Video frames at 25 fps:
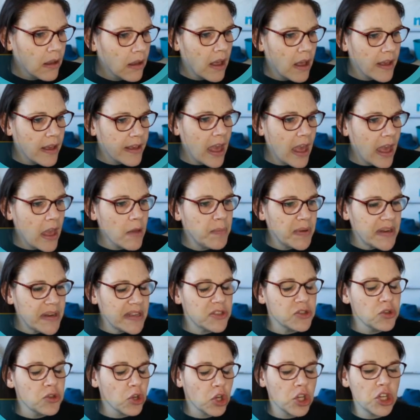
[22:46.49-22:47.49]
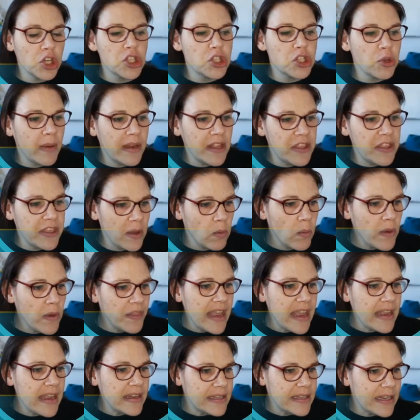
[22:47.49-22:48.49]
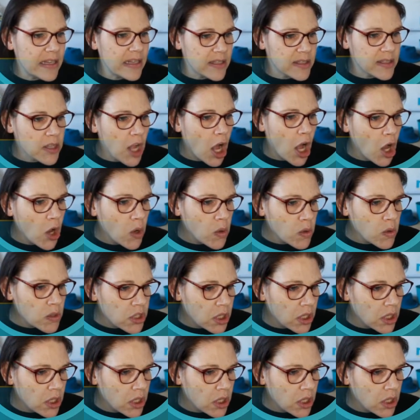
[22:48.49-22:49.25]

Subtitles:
Okay, but it's not going to do anything with it until it's told.